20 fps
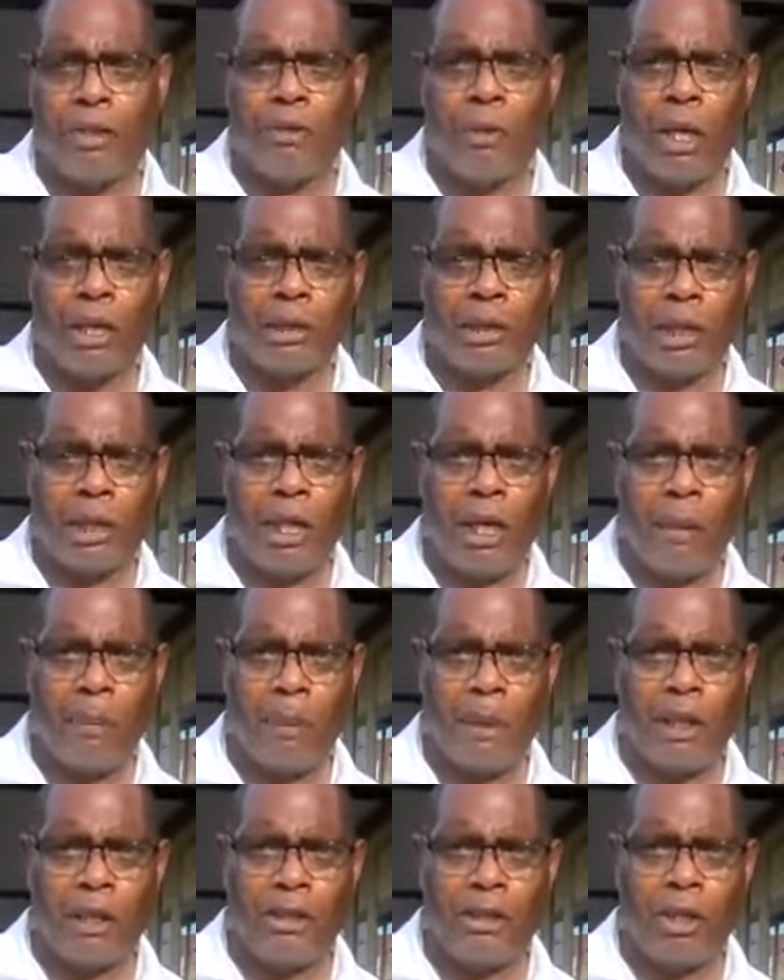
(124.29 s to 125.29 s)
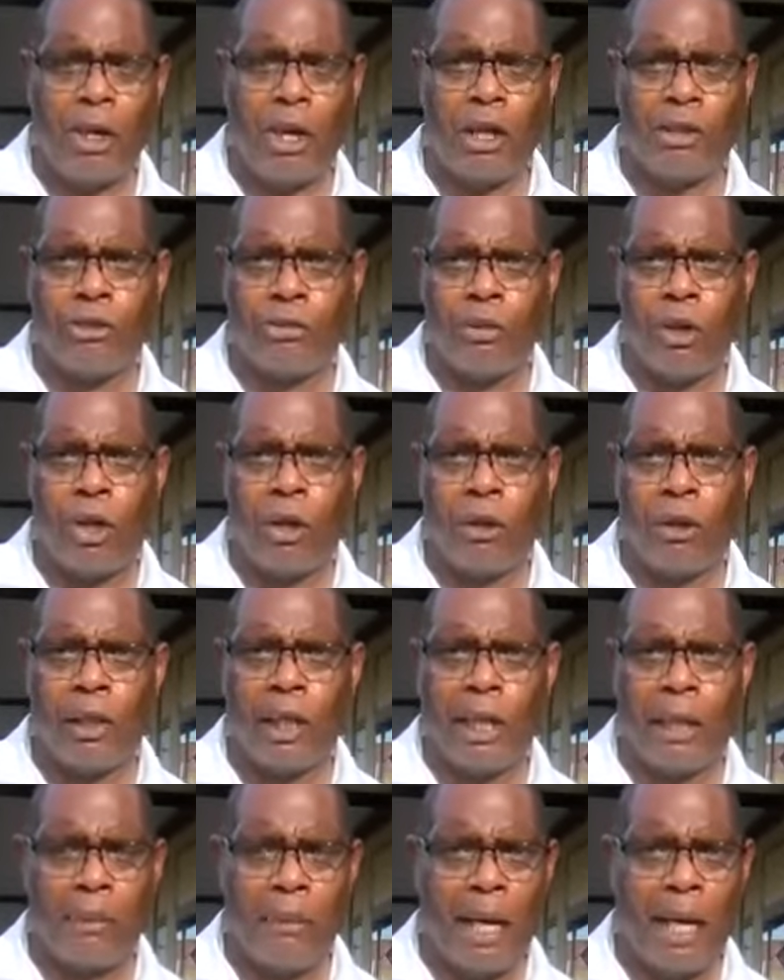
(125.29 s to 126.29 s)
once the company starts
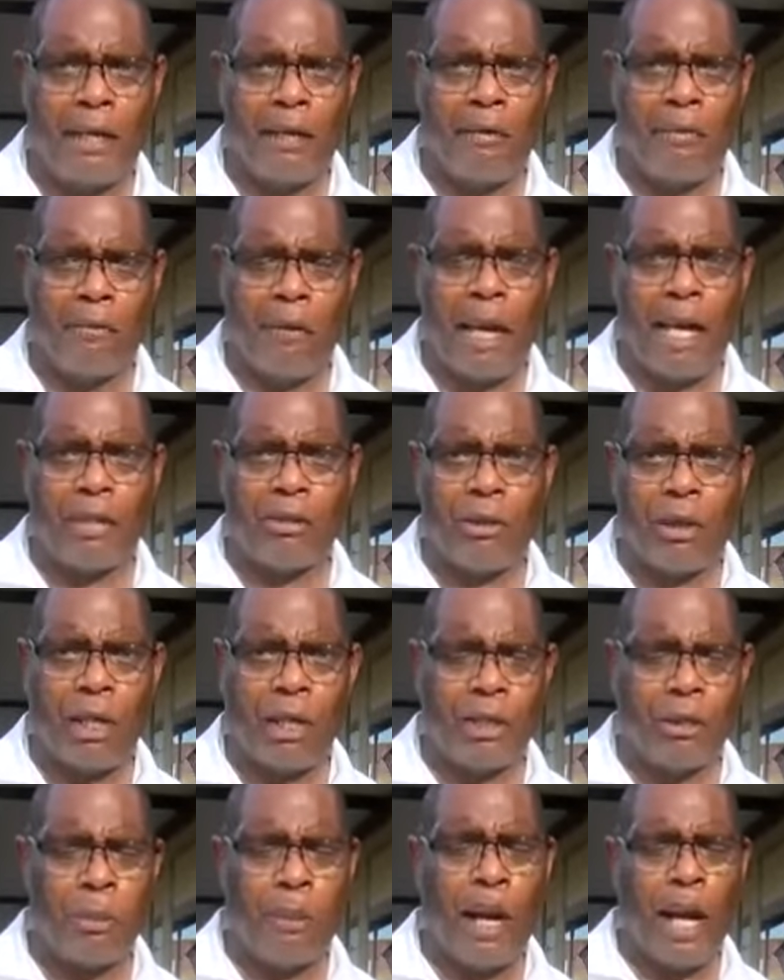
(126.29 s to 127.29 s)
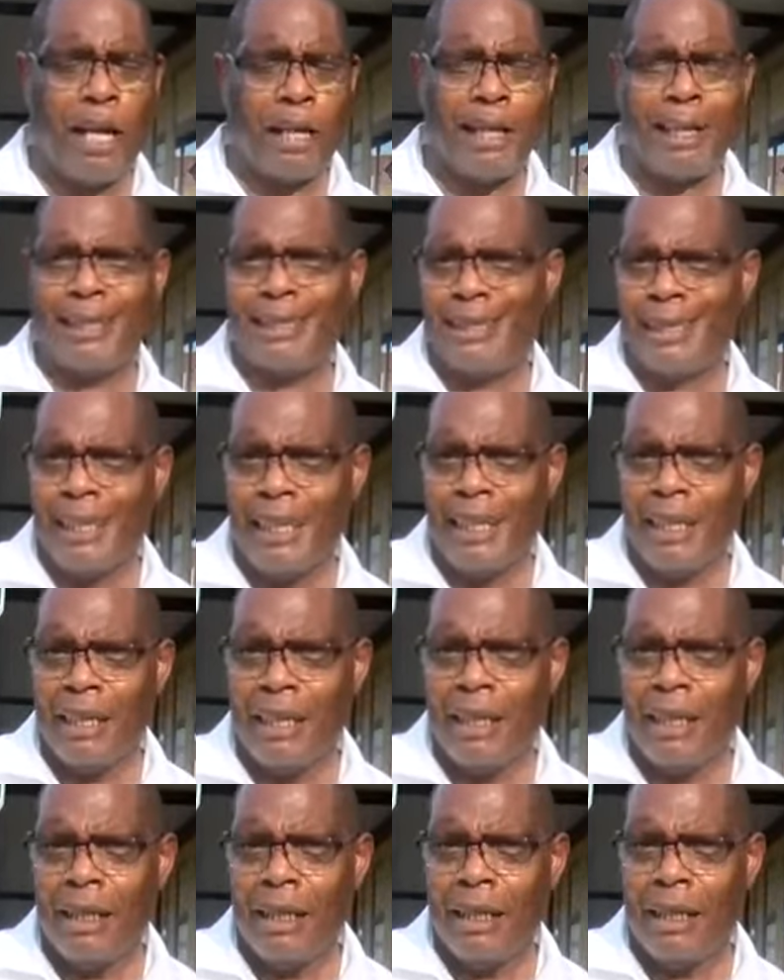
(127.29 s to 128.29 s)
rolling and manufacturing its products,
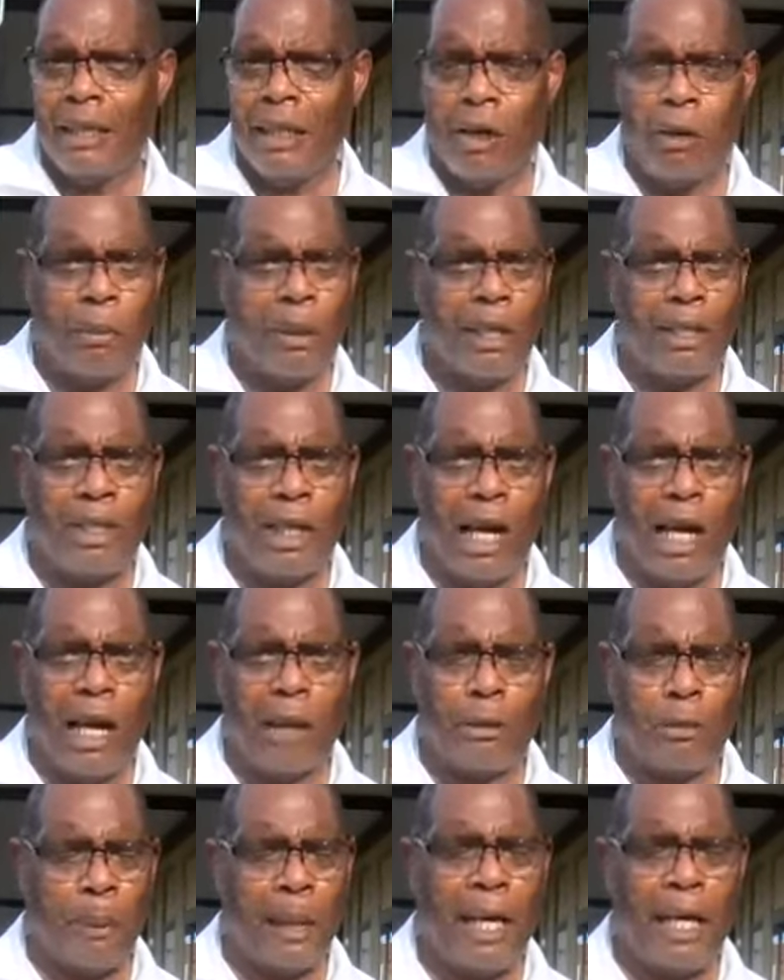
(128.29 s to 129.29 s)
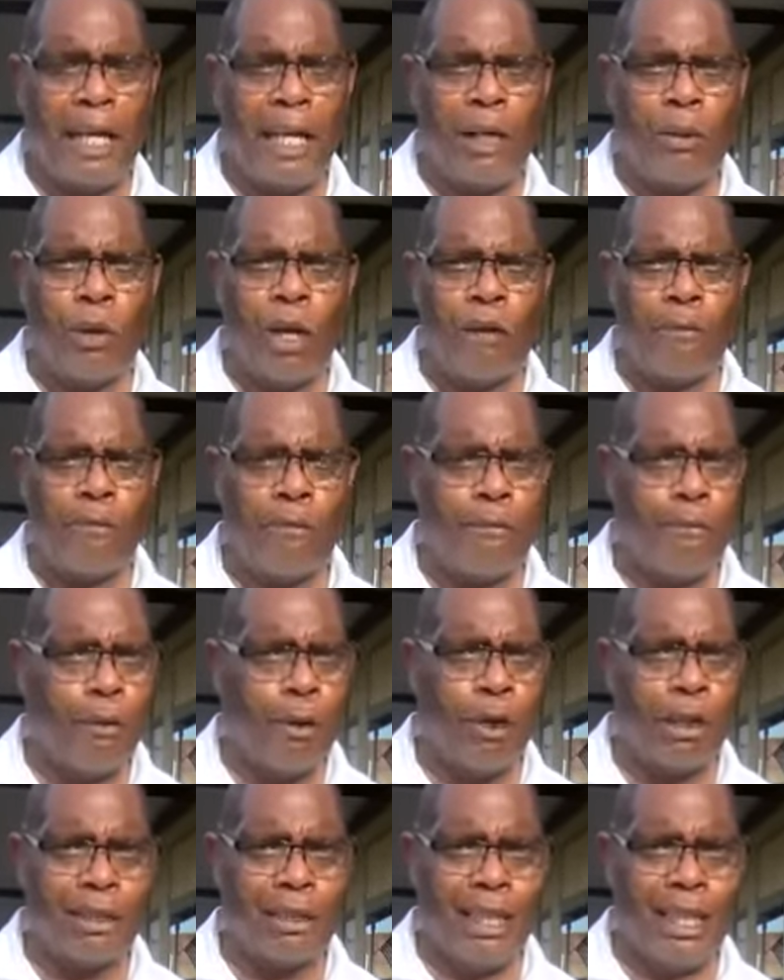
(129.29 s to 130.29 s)
there will be jobs paying anywhere from
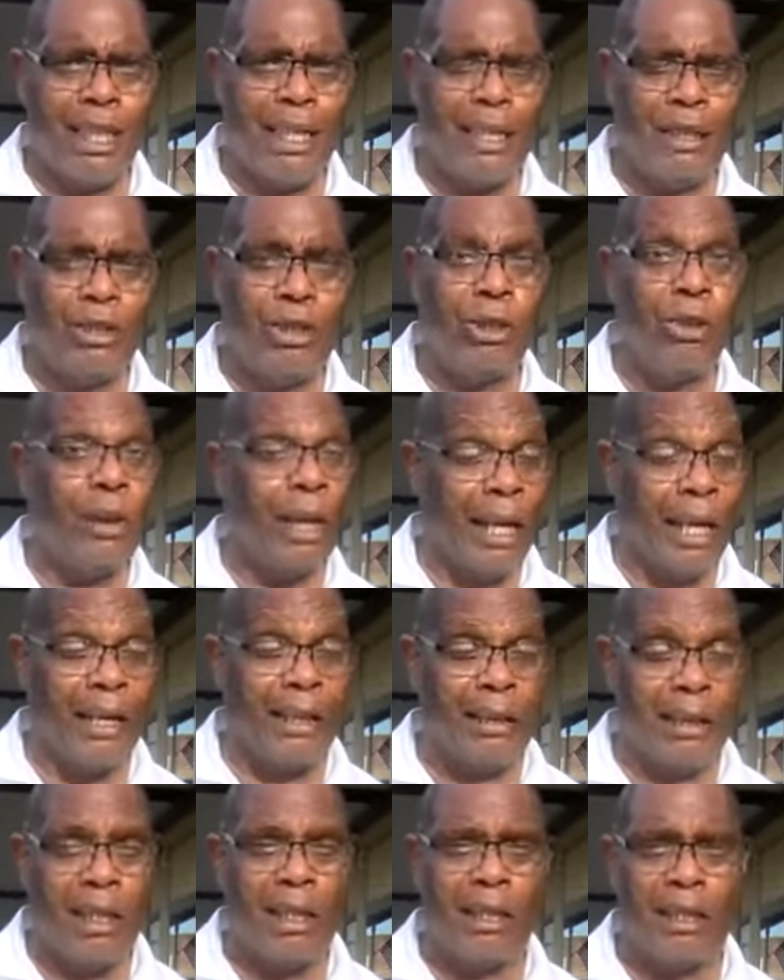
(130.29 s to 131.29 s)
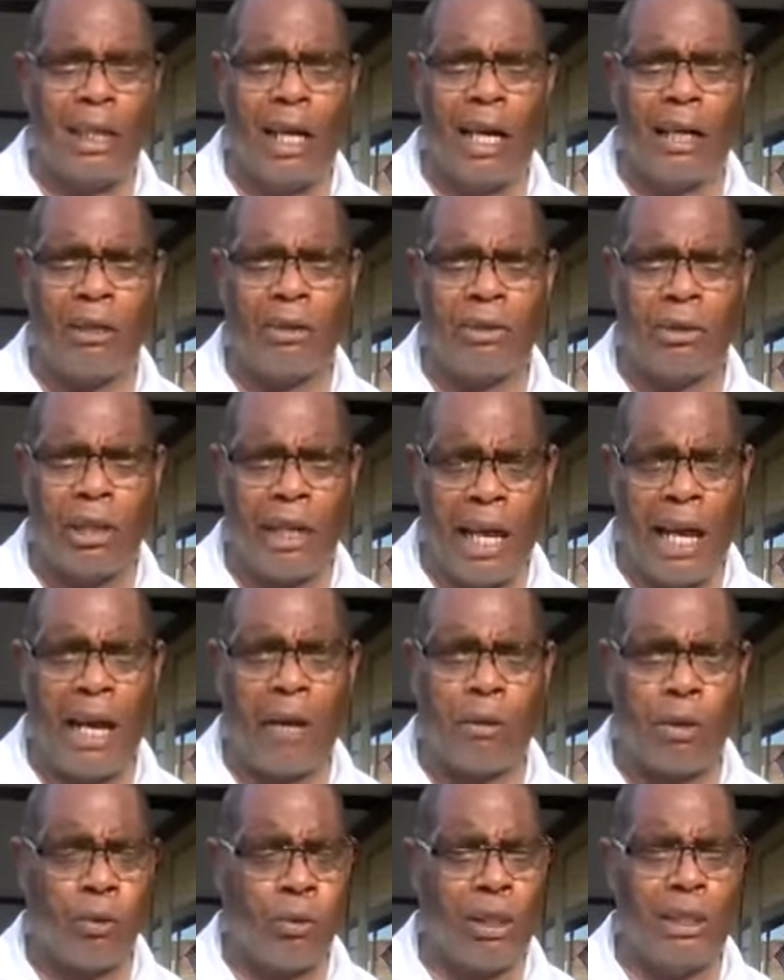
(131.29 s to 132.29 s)
14 to $18 an
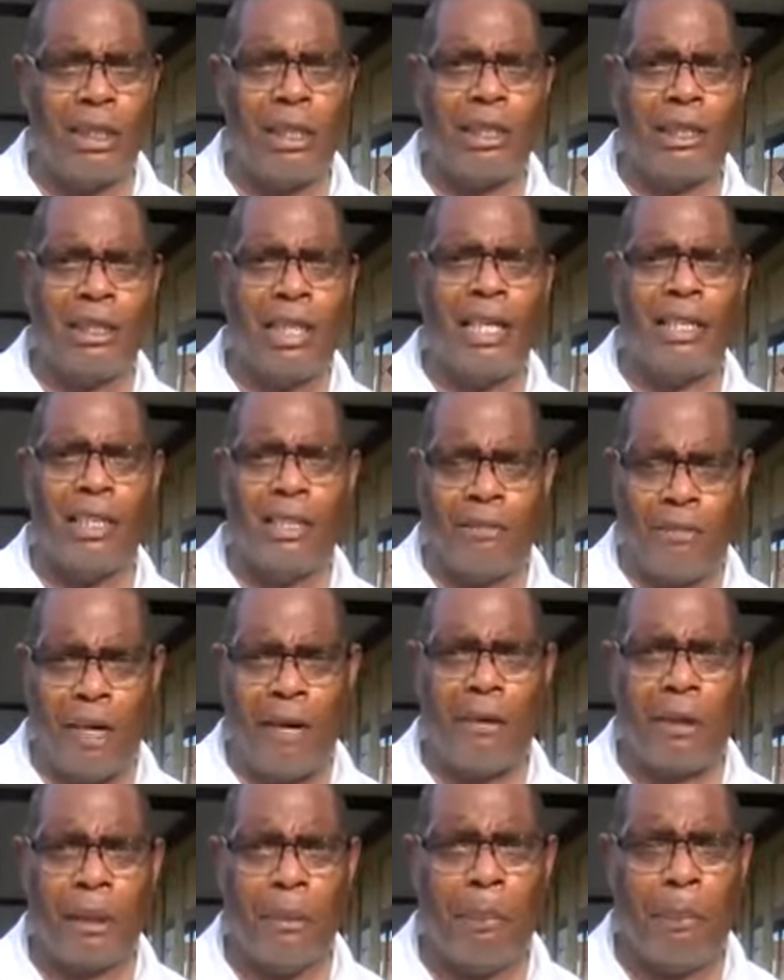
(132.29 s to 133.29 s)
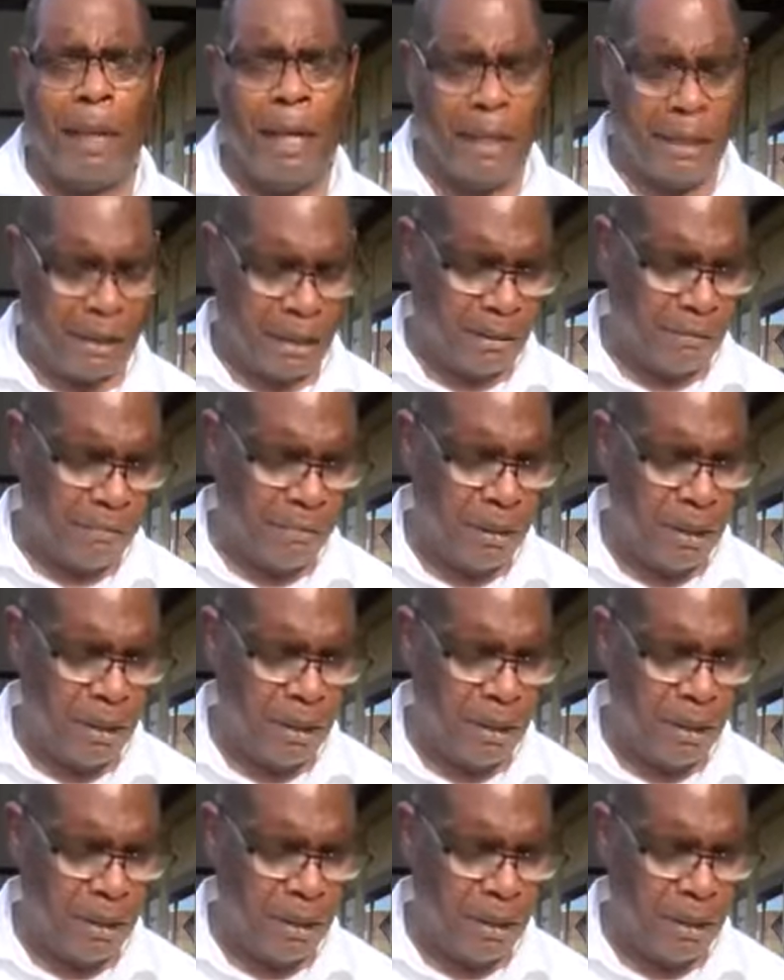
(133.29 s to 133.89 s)
hour, which he says is very competitive